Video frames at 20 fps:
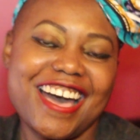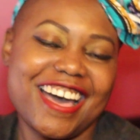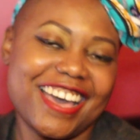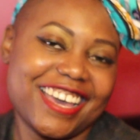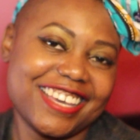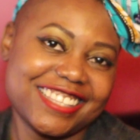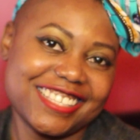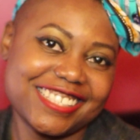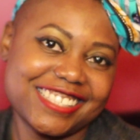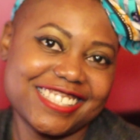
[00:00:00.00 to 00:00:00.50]

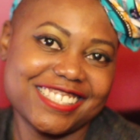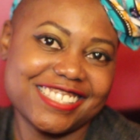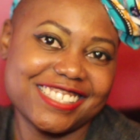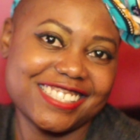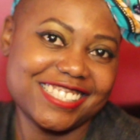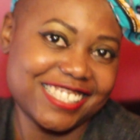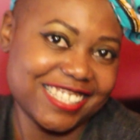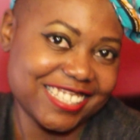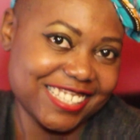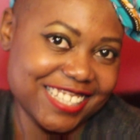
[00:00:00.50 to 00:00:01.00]
Hi, this is
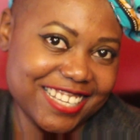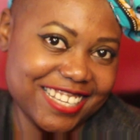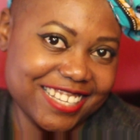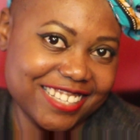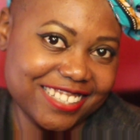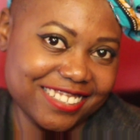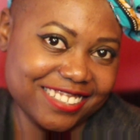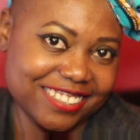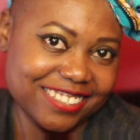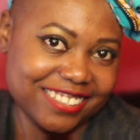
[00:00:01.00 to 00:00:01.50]

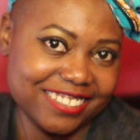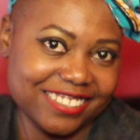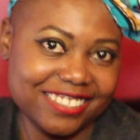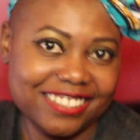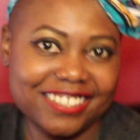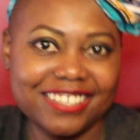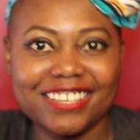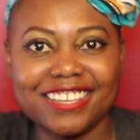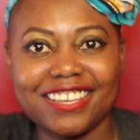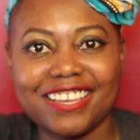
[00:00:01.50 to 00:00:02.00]
Tshila
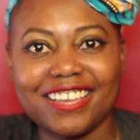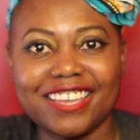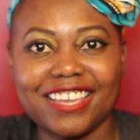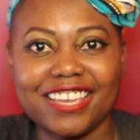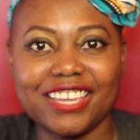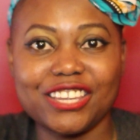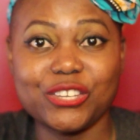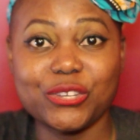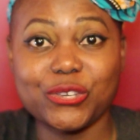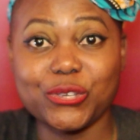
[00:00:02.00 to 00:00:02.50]

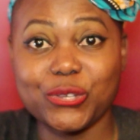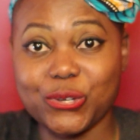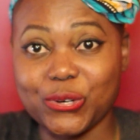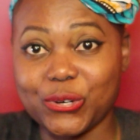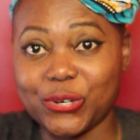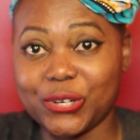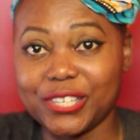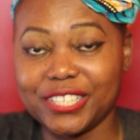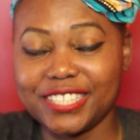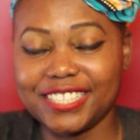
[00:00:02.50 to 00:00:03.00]
in New
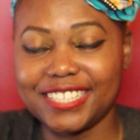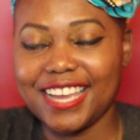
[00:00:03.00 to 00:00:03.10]
York